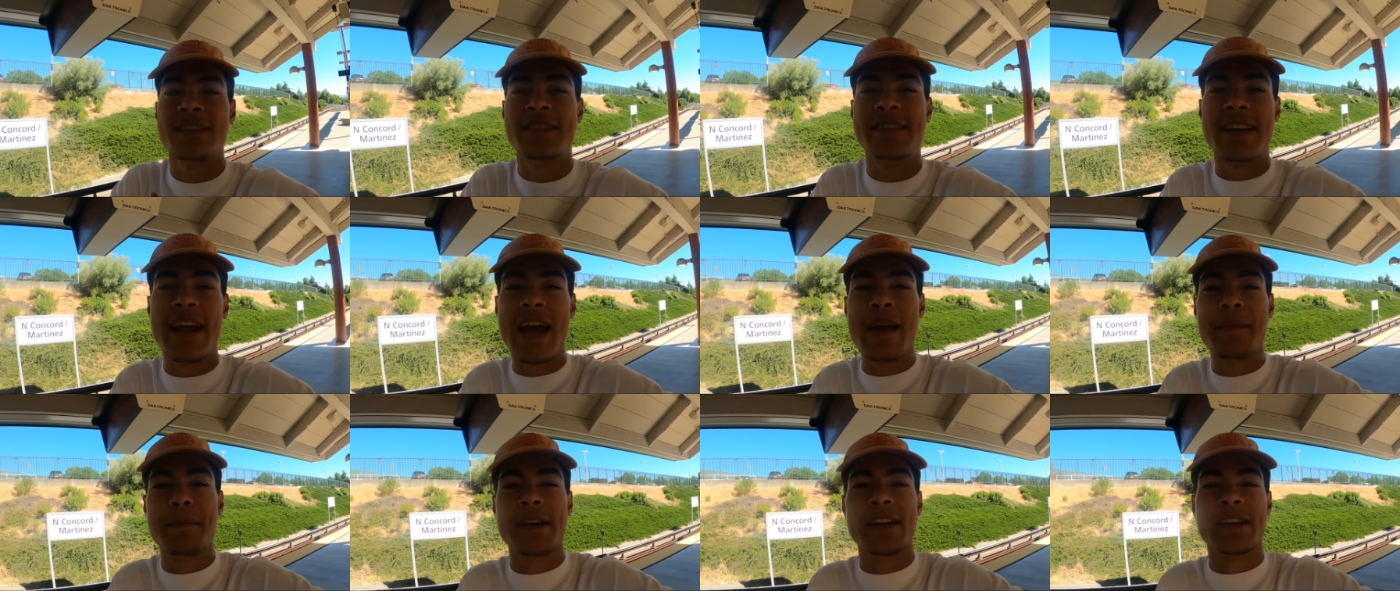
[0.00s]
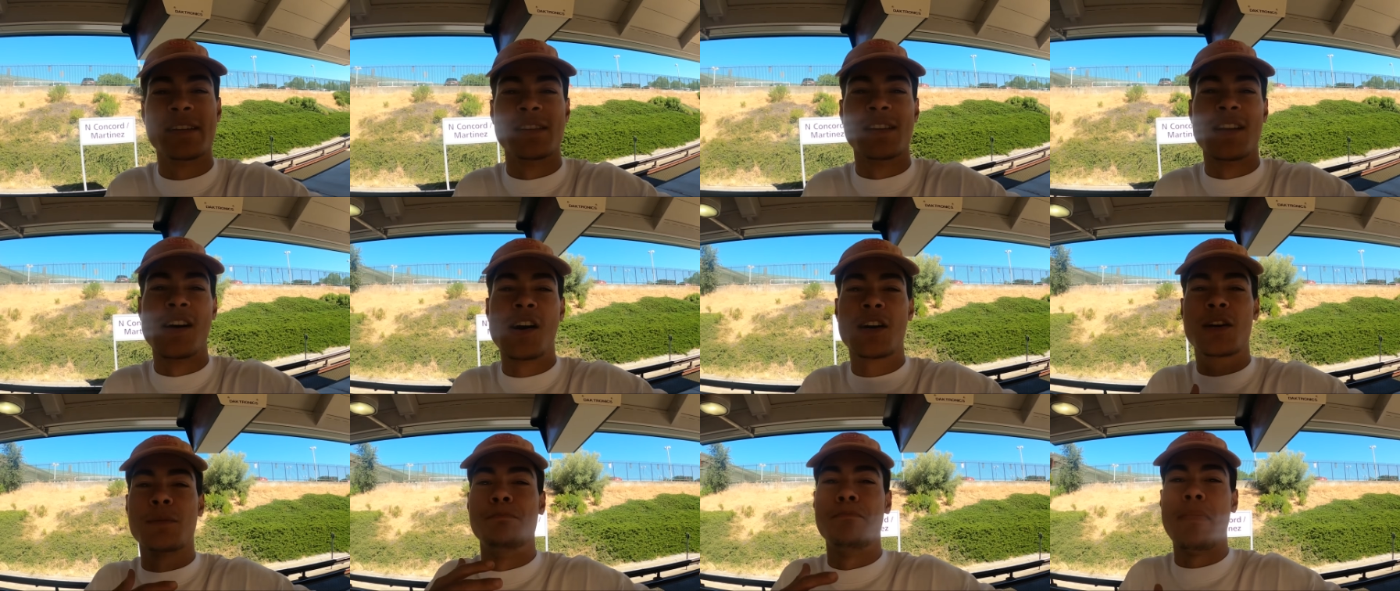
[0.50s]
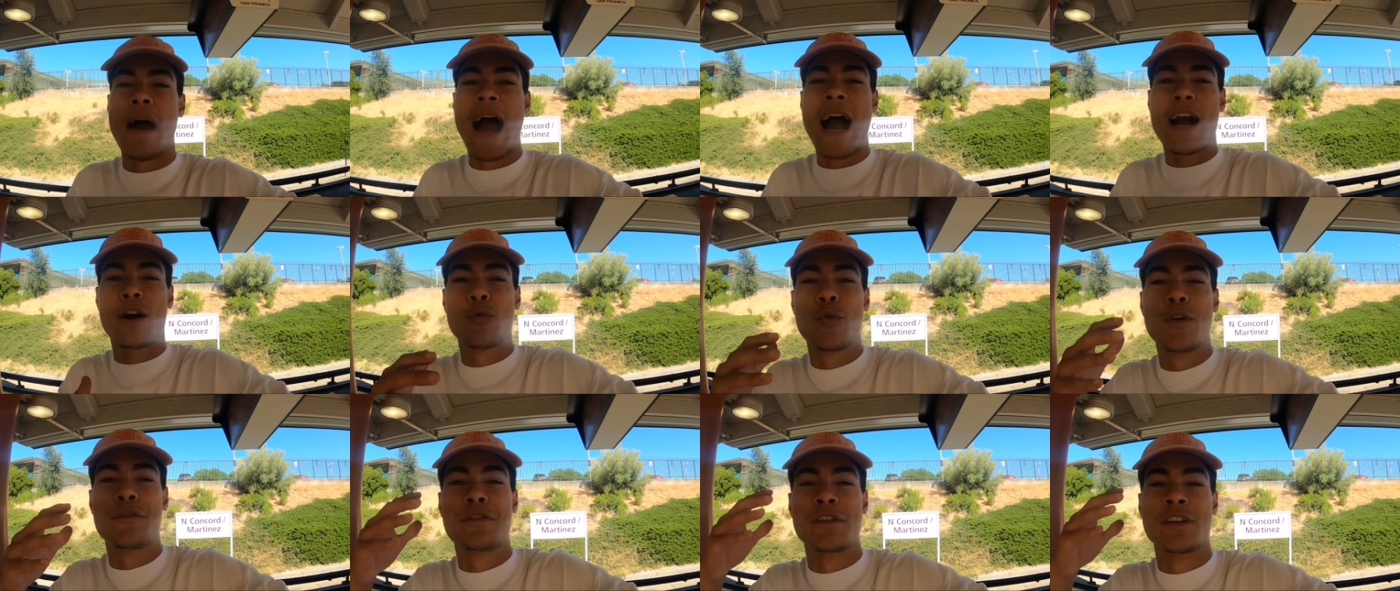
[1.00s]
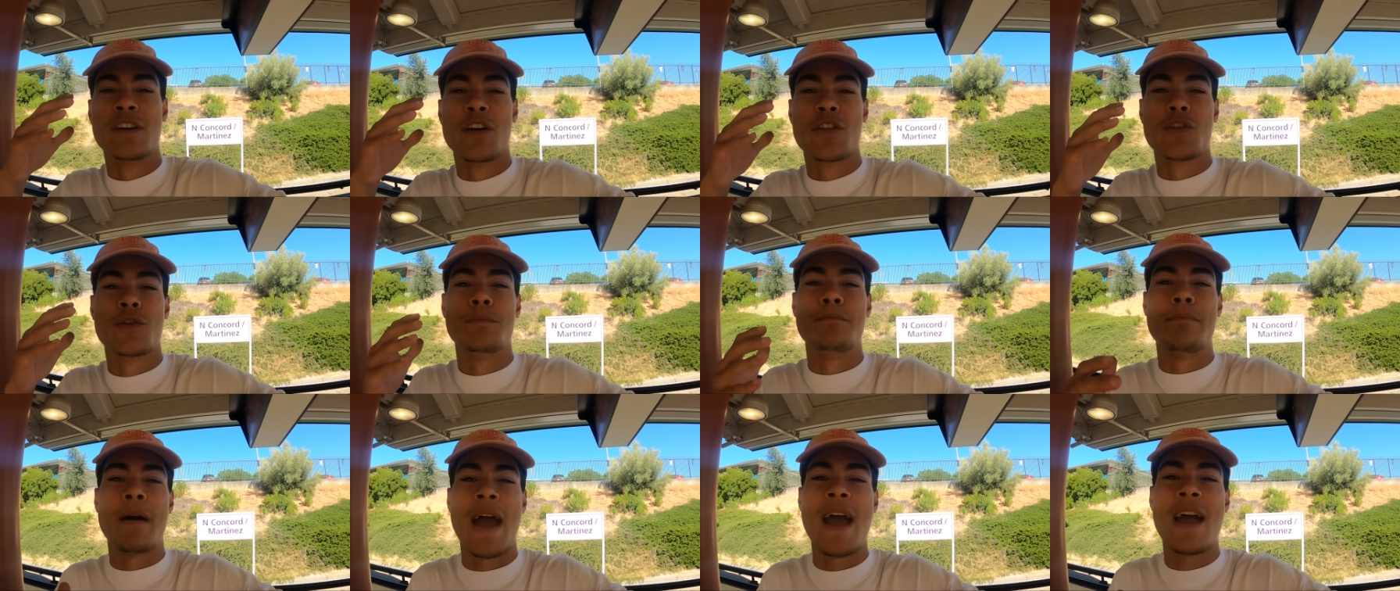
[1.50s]
Damien Luck back with
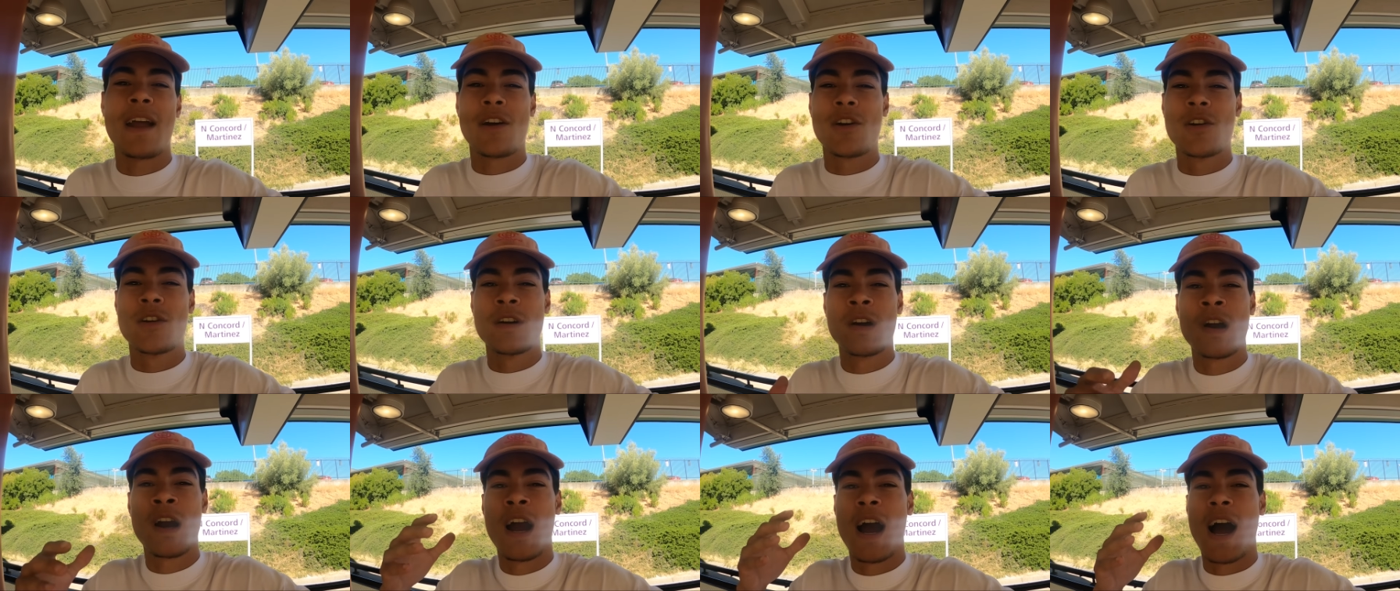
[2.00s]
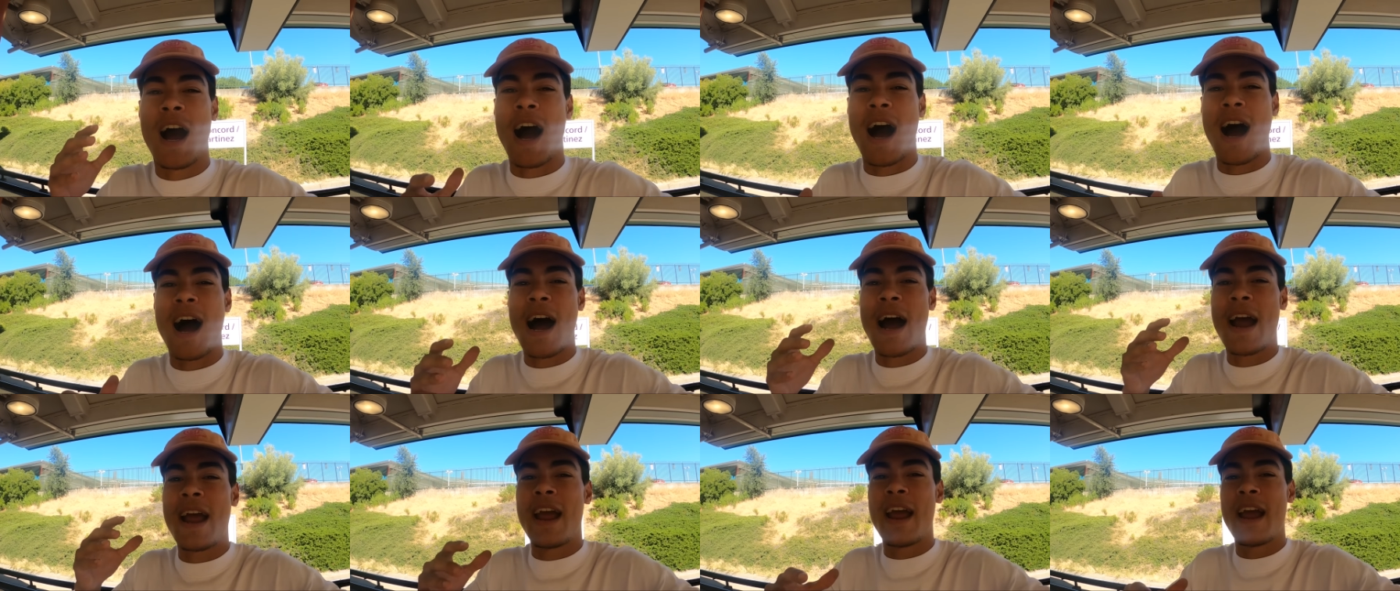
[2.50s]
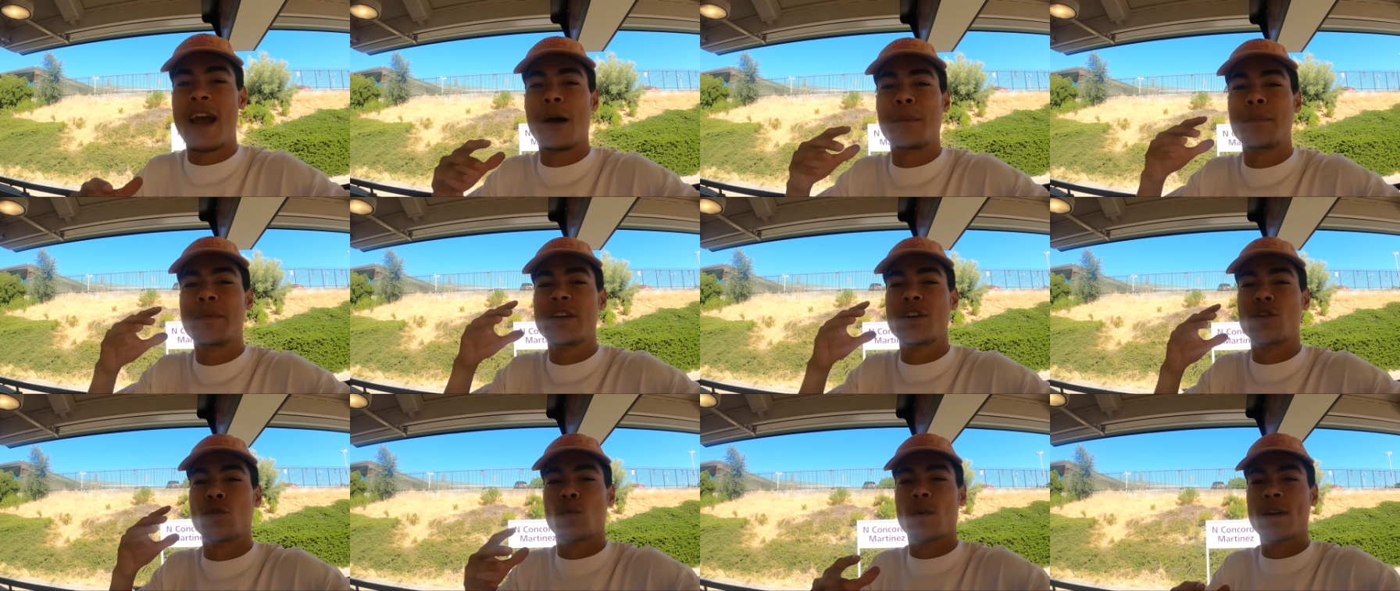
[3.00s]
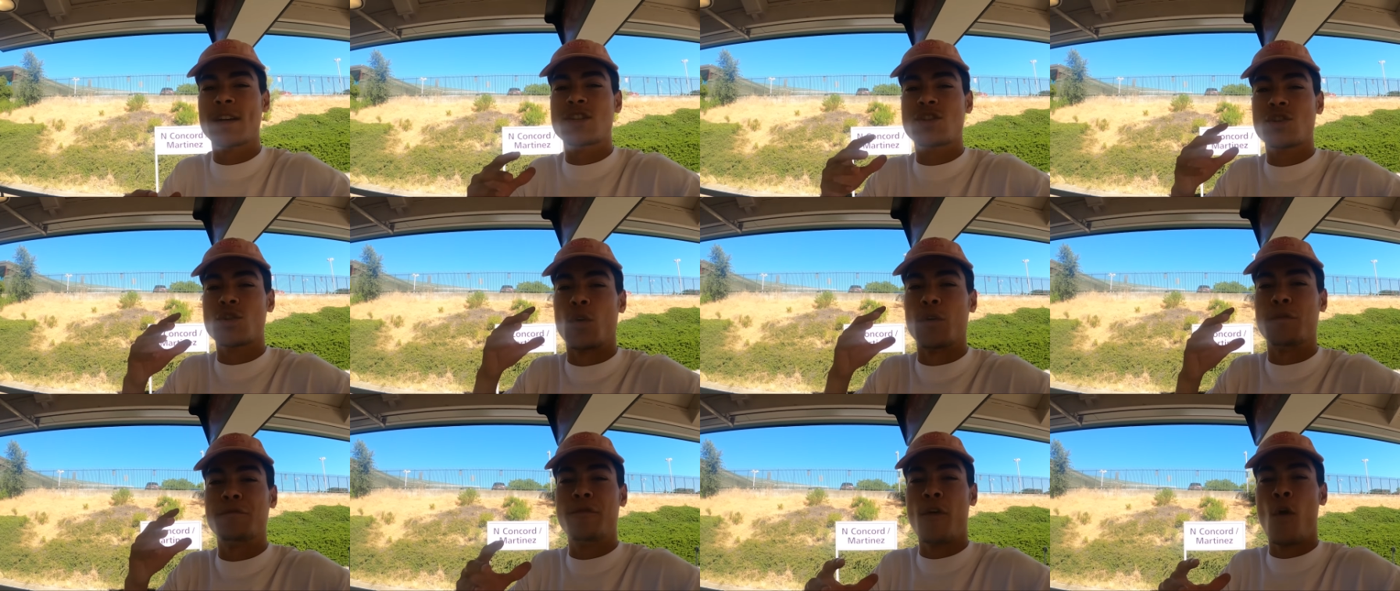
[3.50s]
another banger. I am the
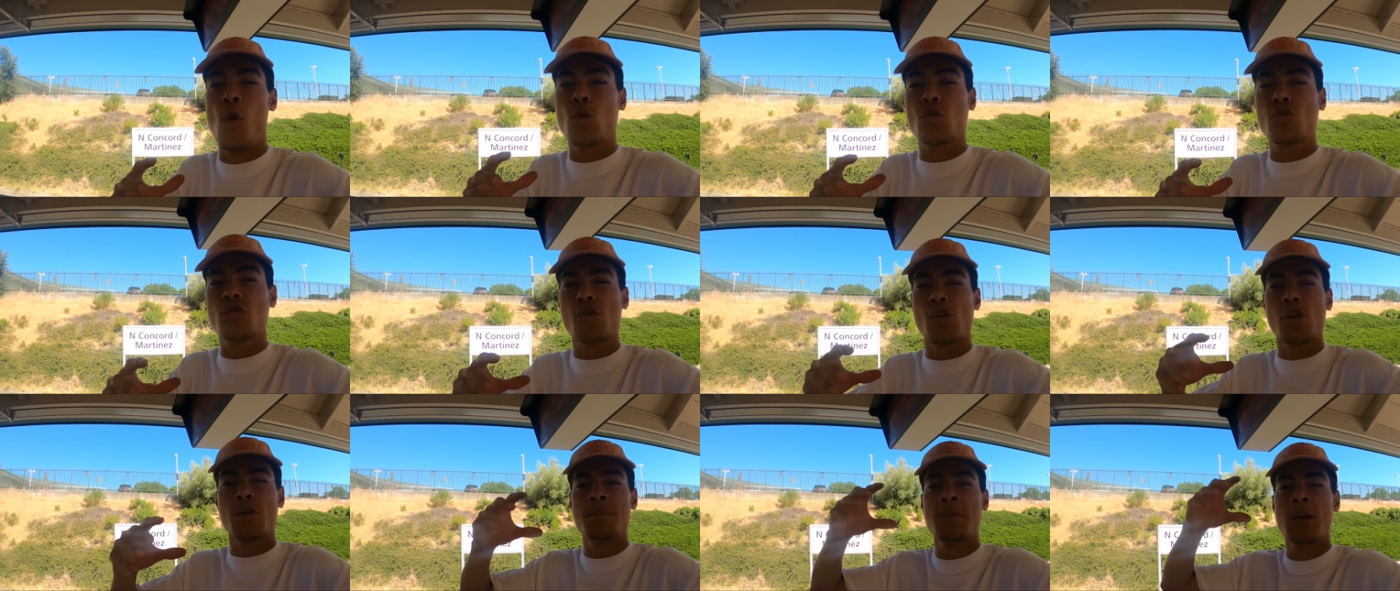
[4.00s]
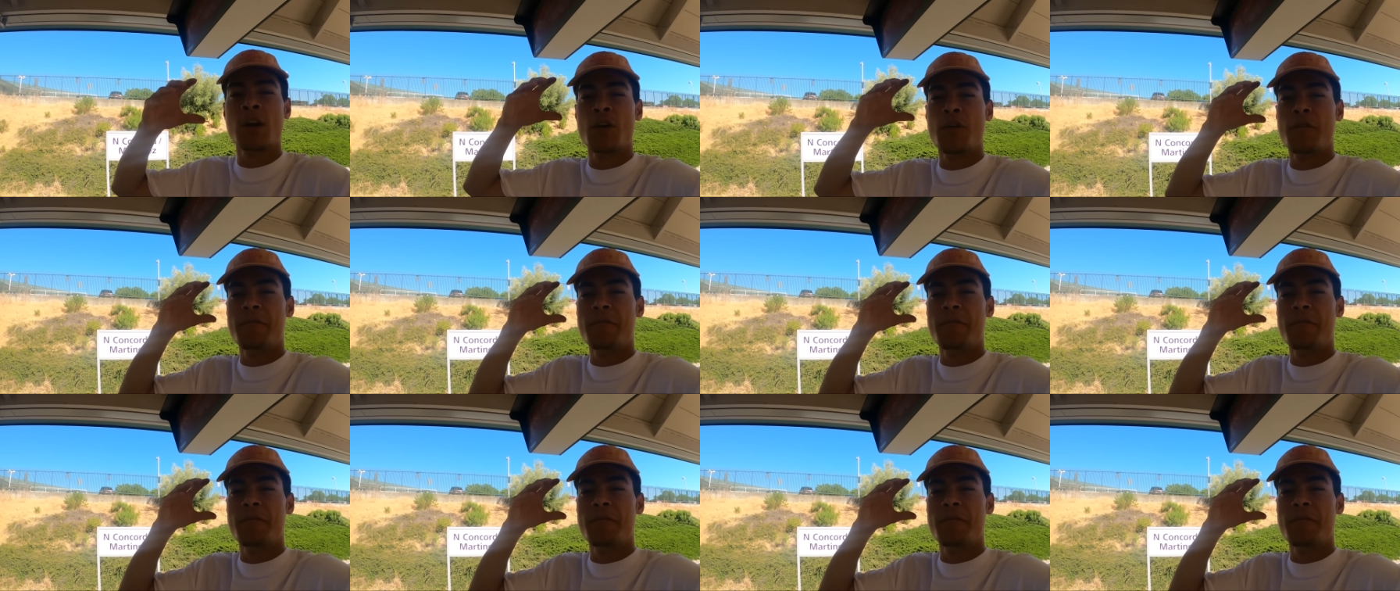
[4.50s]
original Fulcrum.